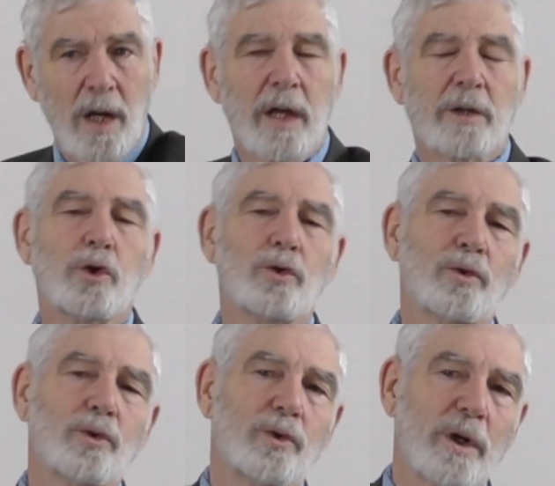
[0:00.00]
and
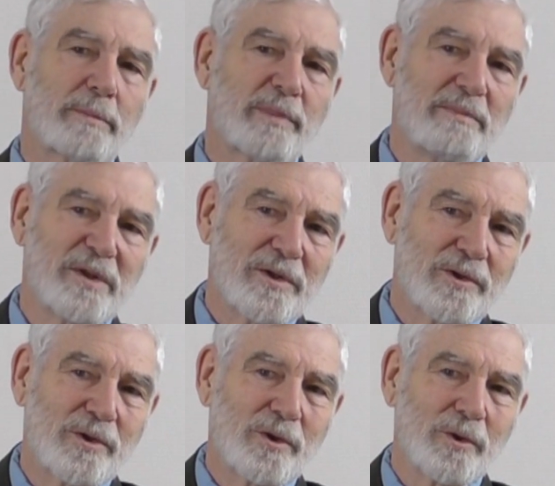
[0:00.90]
you are
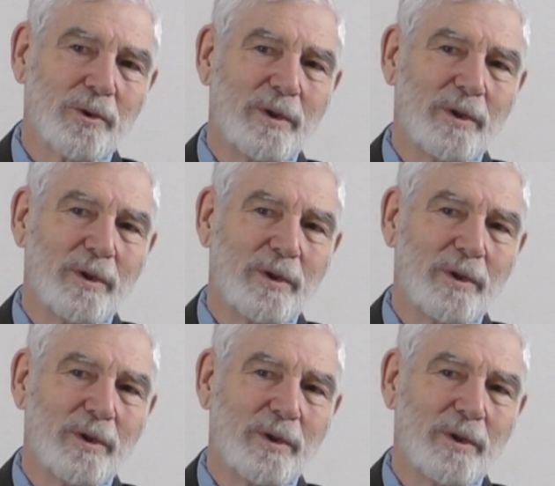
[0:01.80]
permitted to